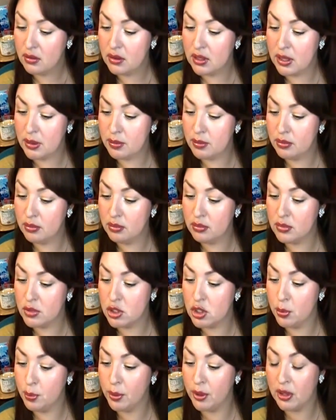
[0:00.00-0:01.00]
lip
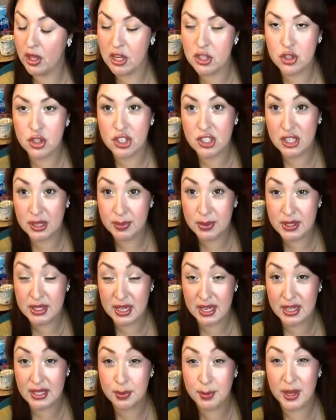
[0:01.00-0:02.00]
super lustrous
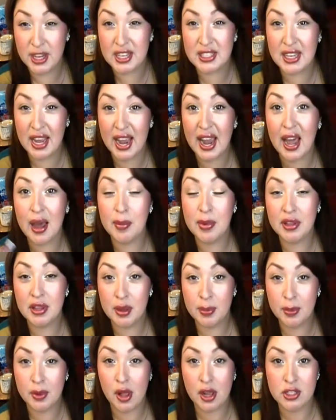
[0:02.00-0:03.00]
lipsticks because I am a
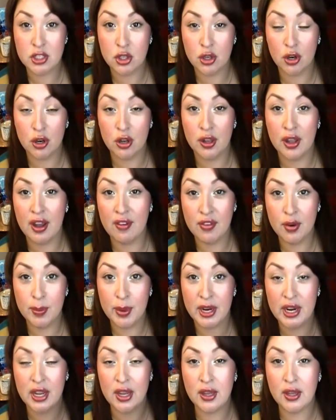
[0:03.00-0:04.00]
lip gloss girl.
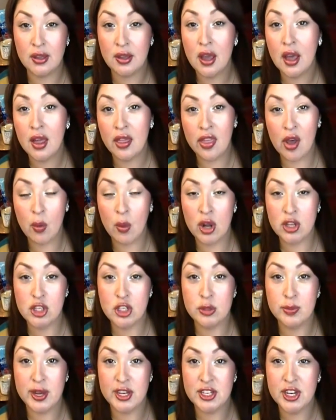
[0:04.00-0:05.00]
Everybody that
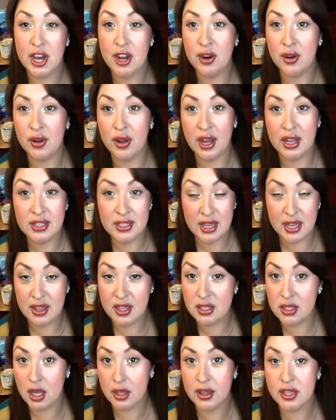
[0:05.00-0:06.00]
watches my channel, I say
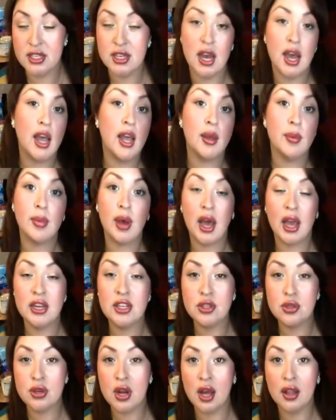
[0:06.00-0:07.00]
this all the time. I
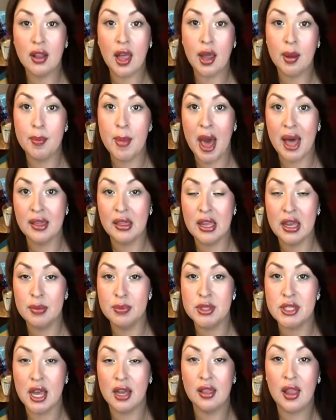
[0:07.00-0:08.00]
do not like matte
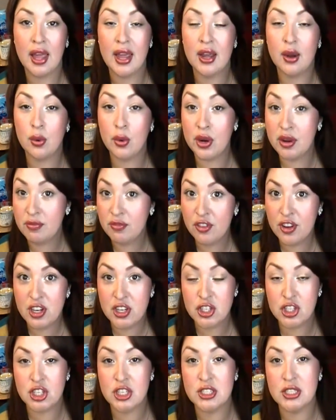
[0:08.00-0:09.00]
lips. I like cream
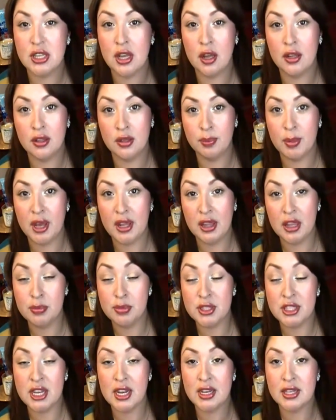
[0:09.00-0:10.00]
finishes on my
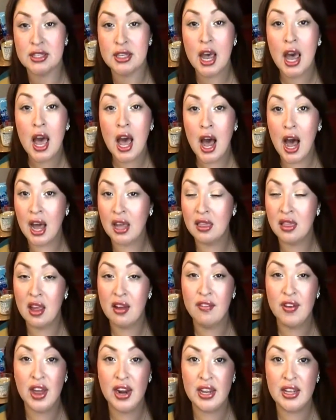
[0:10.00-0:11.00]
lipsticks. I
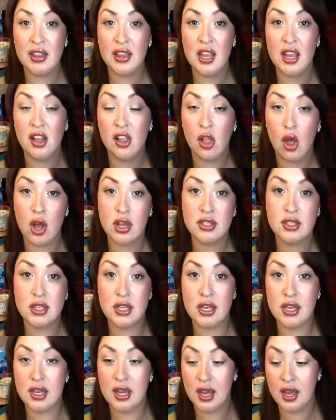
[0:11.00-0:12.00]
love anything
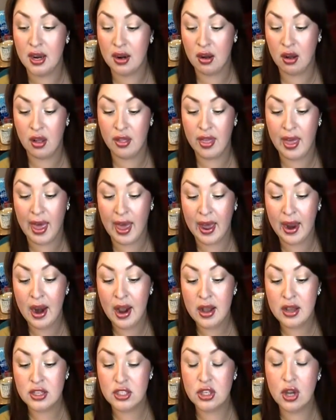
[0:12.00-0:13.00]
glossy and all that.
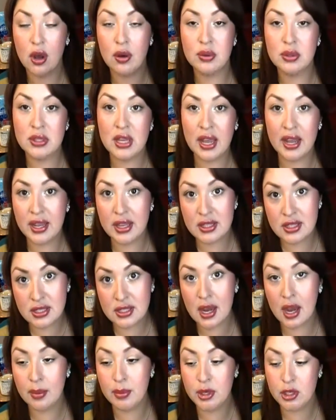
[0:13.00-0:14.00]
So I was like, it's
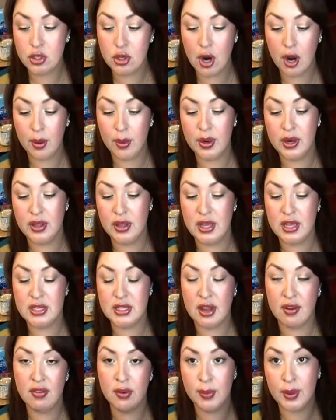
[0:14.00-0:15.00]
time to try one of
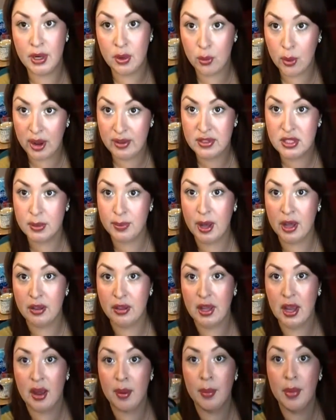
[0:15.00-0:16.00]
these. Everybody raves
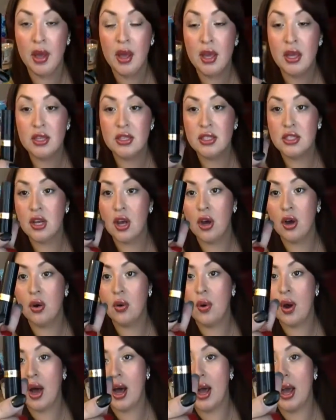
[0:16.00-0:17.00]
about them.
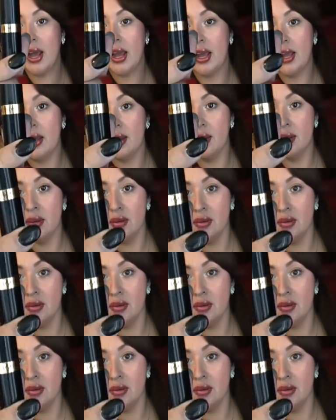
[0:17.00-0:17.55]
So I